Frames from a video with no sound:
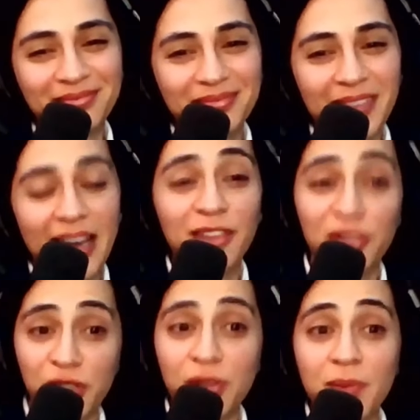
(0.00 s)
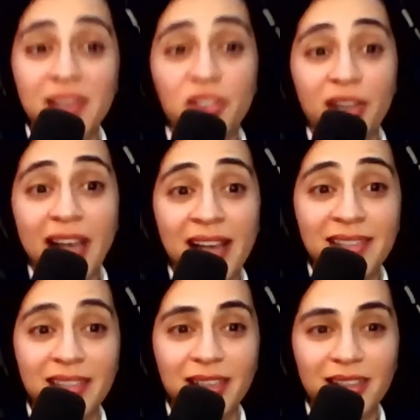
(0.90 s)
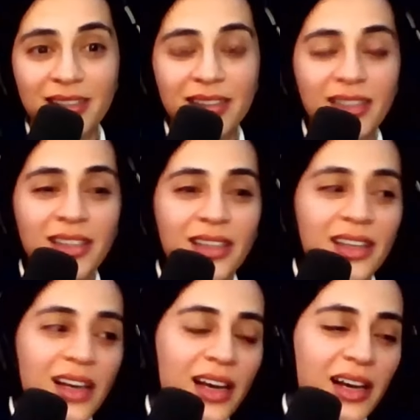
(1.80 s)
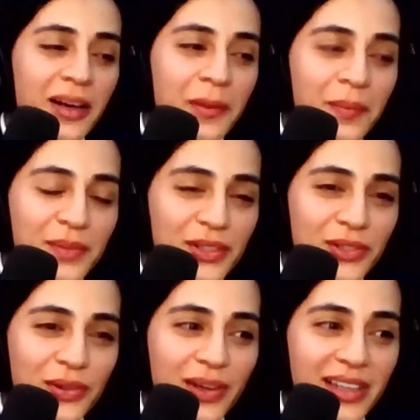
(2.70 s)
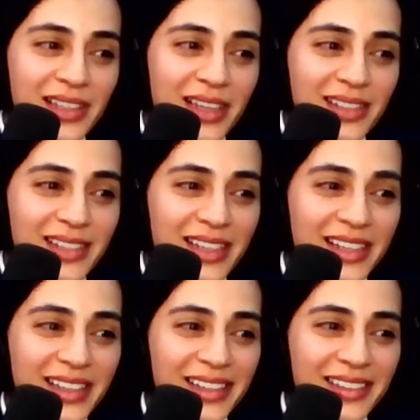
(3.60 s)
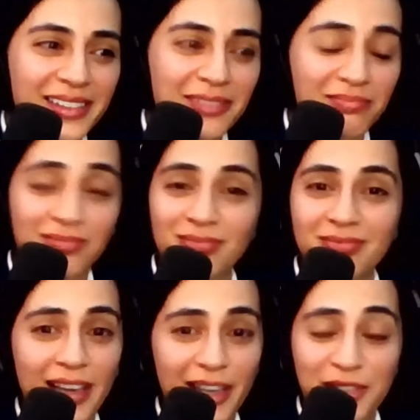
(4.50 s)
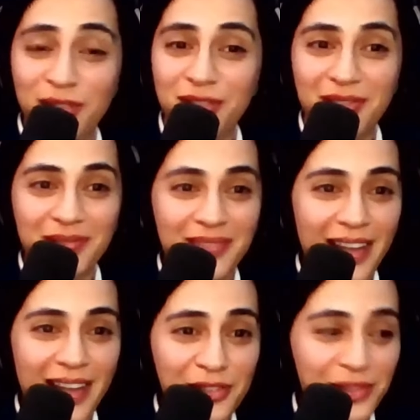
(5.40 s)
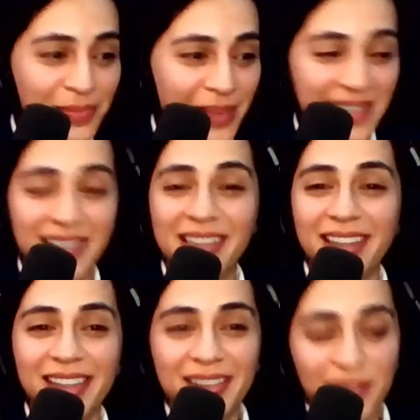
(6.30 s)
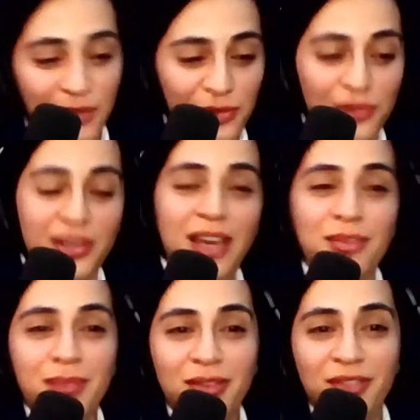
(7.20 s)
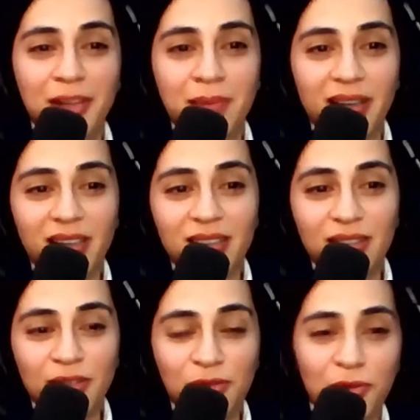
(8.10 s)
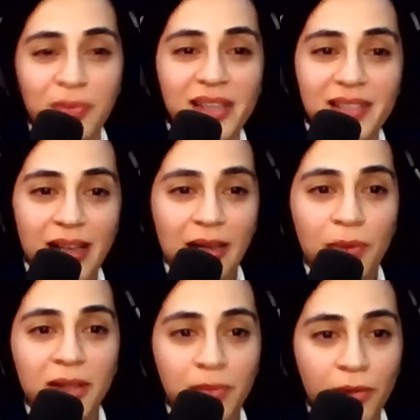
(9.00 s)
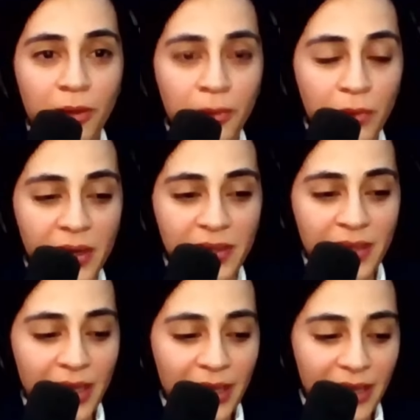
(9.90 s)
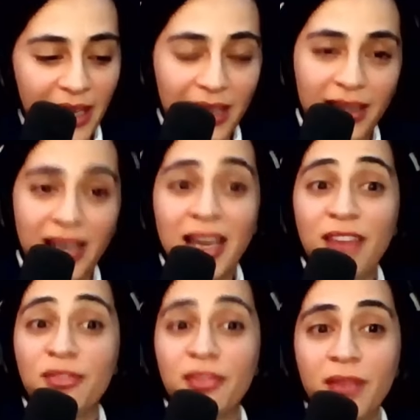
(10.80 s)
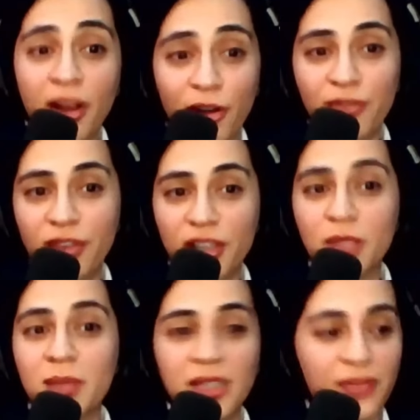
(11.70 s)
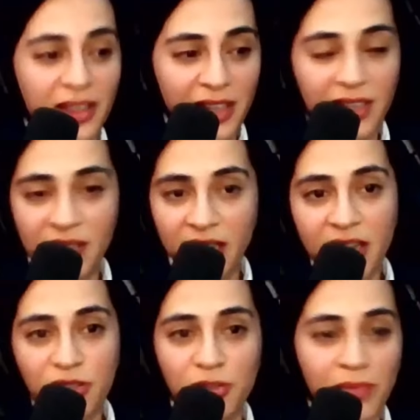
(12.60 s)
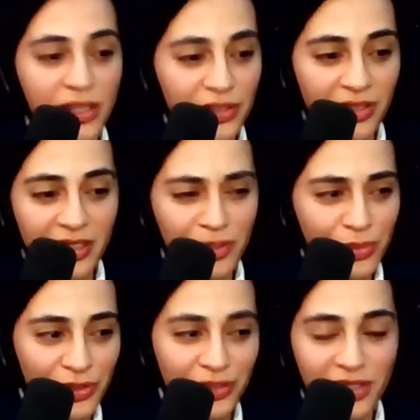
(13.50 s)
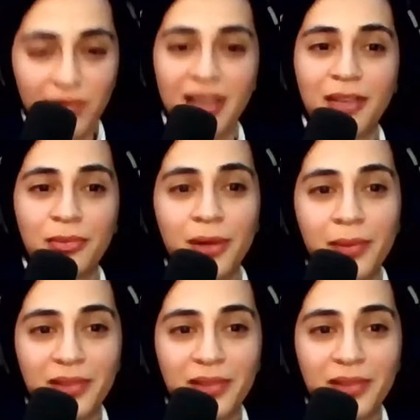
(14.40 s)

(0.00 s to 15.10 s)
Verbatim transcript: I thought she was being sarcastic. So I said, I just basically, so you gave me feedback. You told me exactly what the problem was. They gave her very specific things. Like I just mentioned, this person is like a robot.